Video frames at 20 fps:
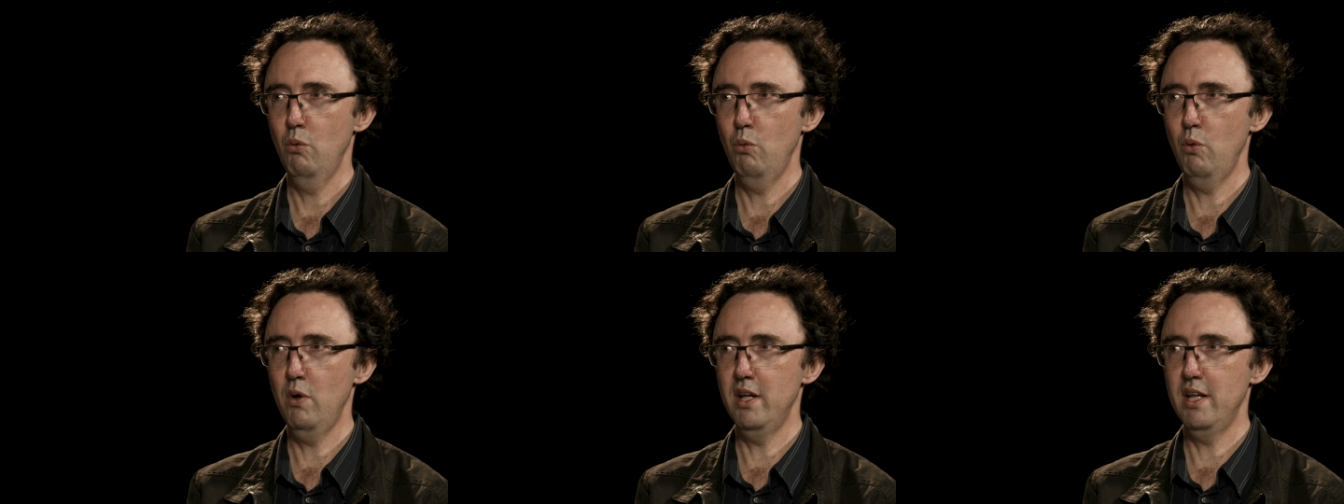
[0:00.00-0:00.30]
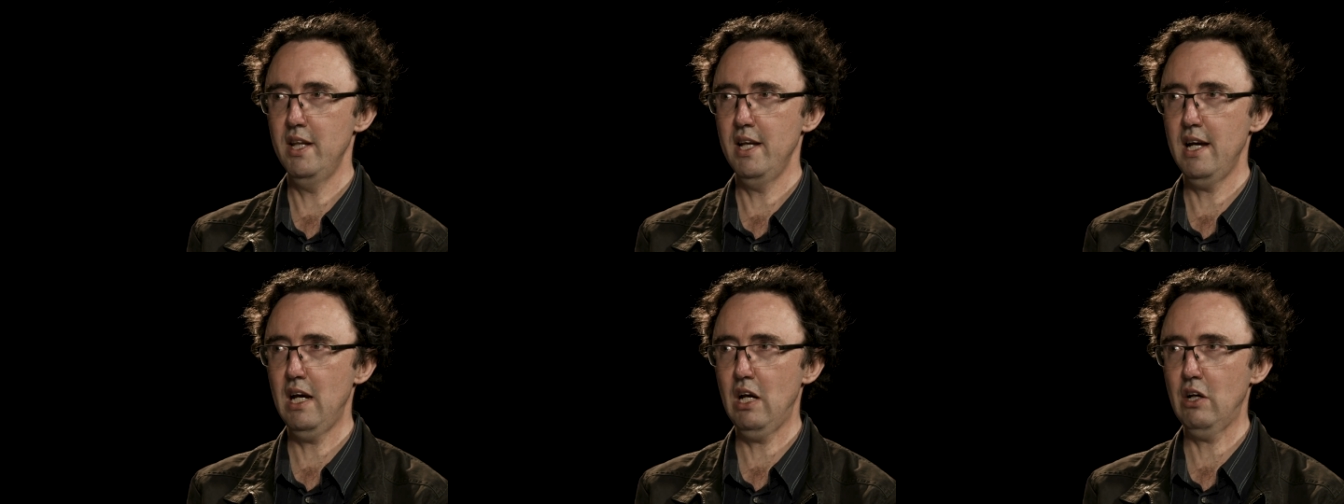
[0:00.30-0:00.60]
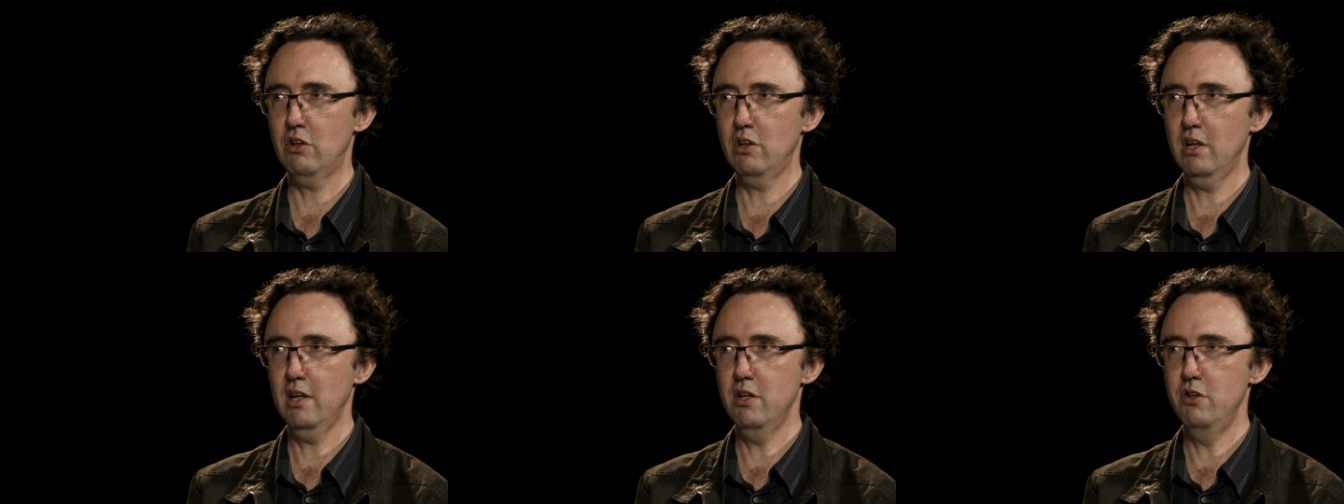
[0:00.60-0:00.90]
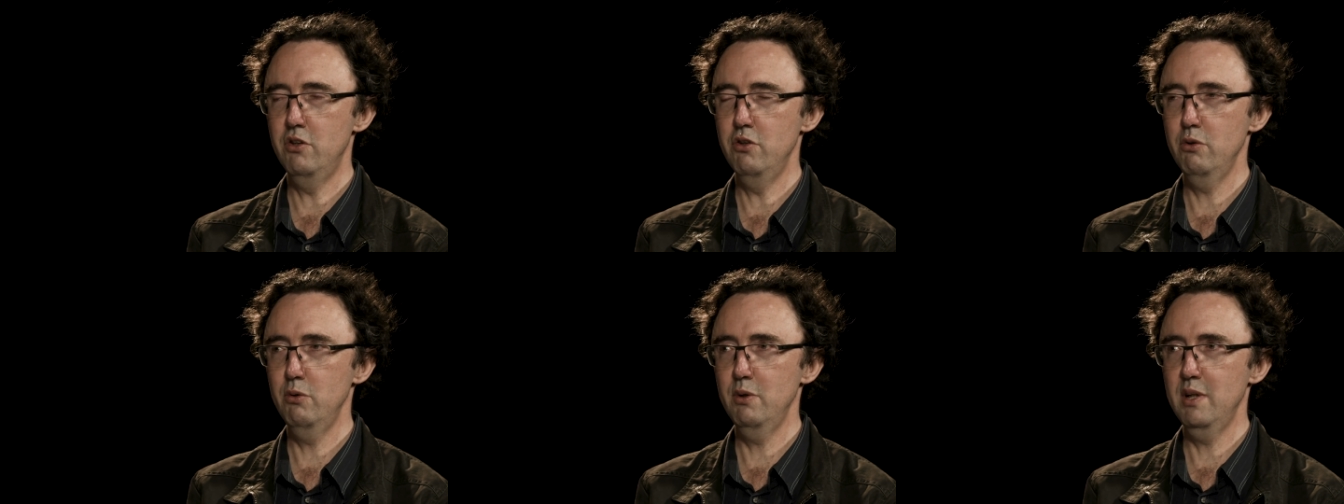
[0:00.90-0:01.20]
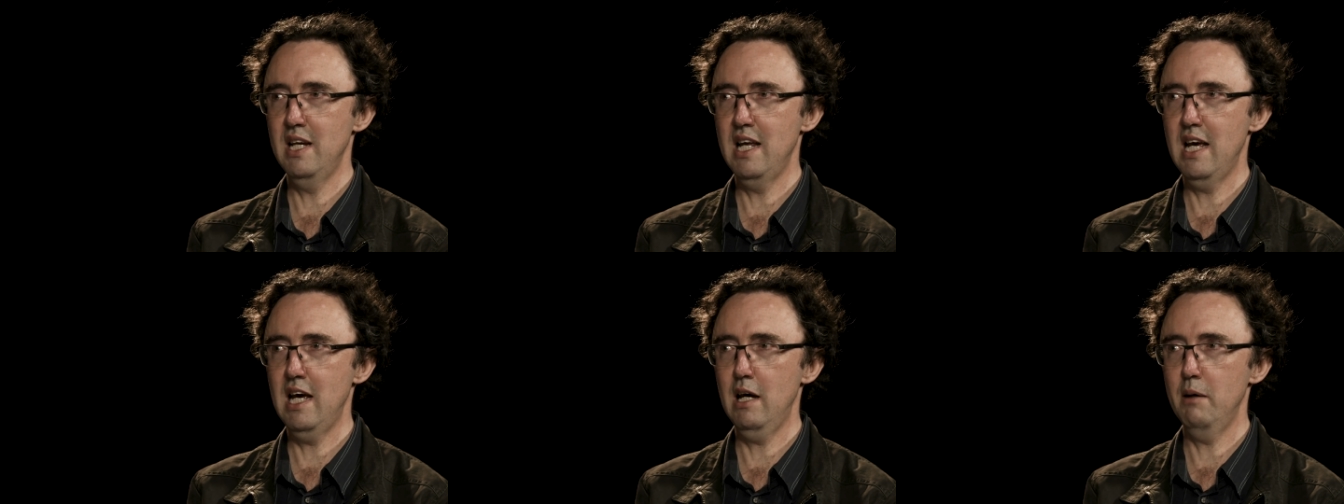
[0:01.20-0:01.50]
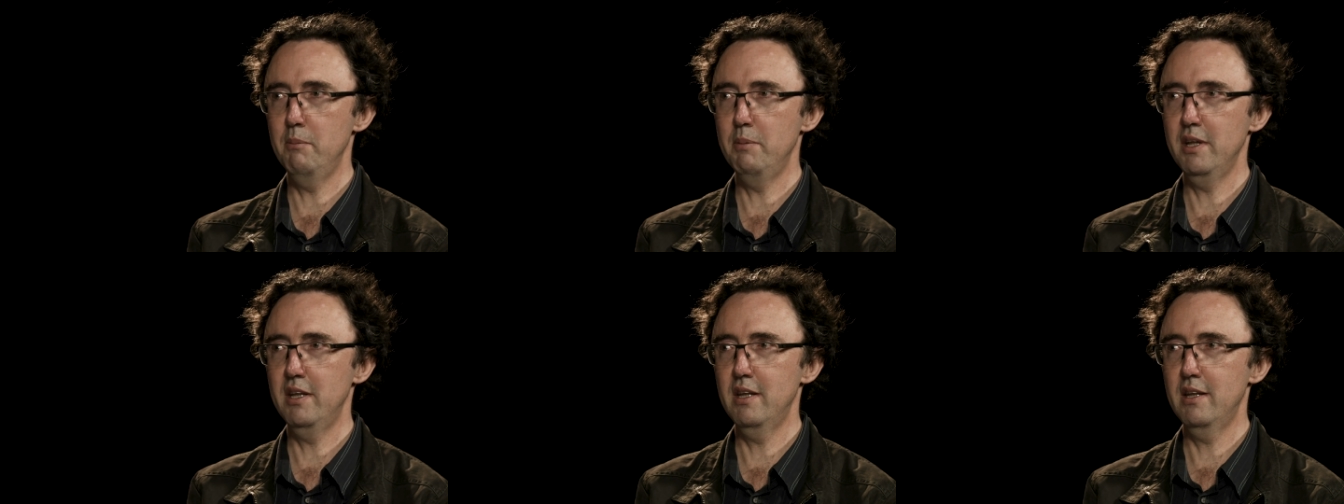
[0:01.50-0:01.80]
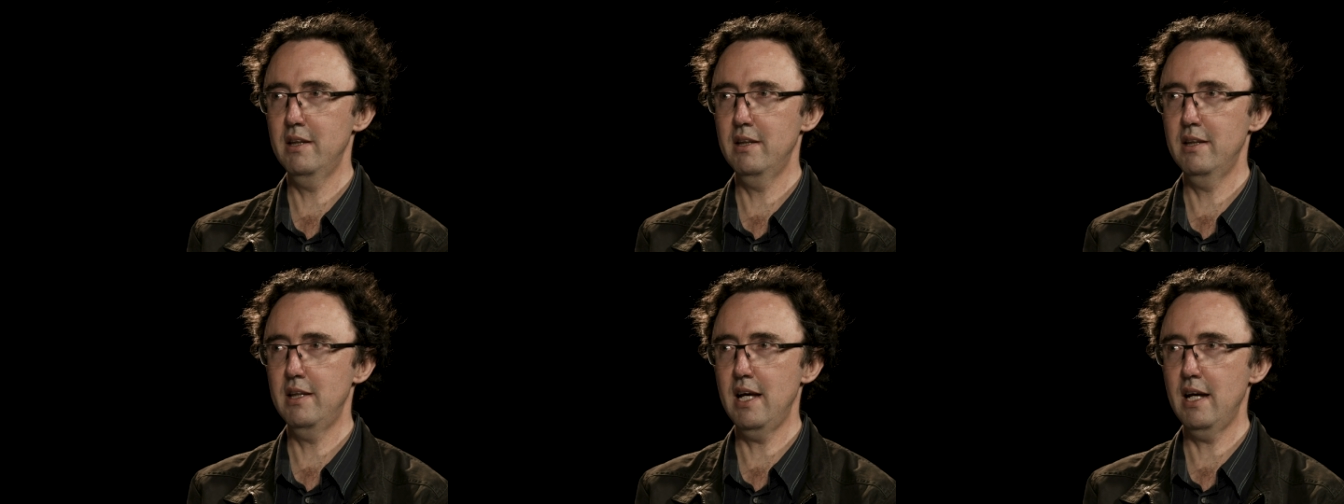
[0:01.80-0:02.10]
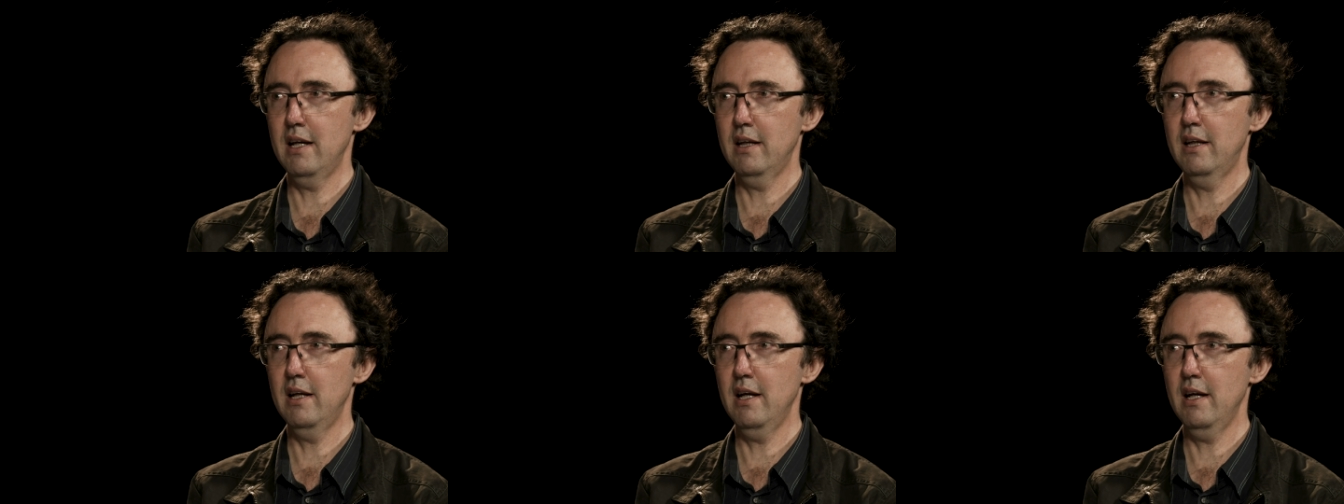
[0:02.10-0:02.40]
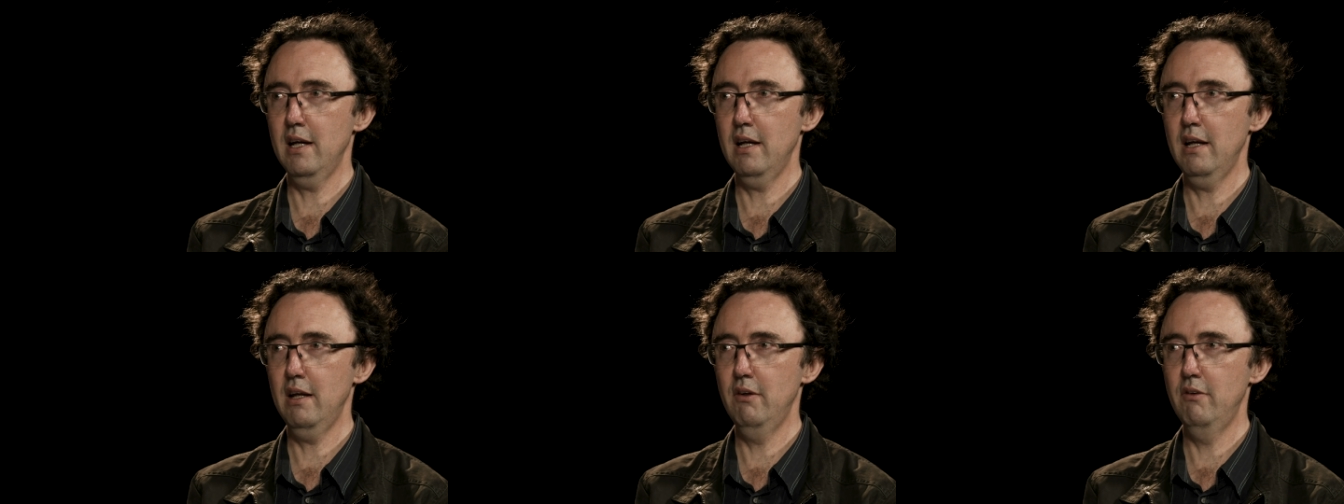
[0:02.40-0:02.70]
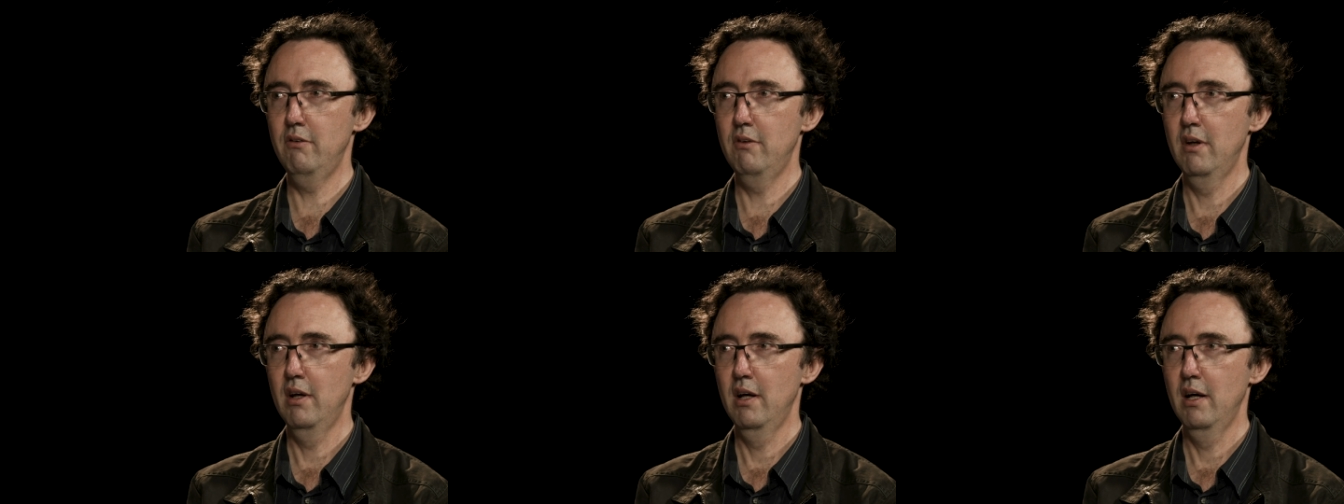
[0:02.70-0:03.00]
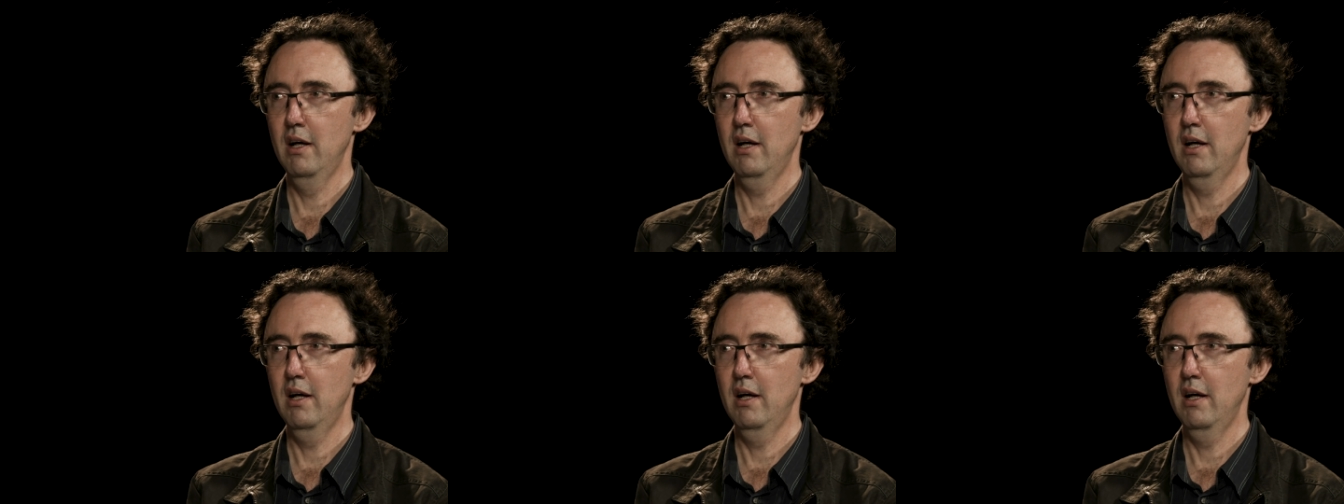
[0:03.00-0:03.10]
where they actually do inhabit that gaze.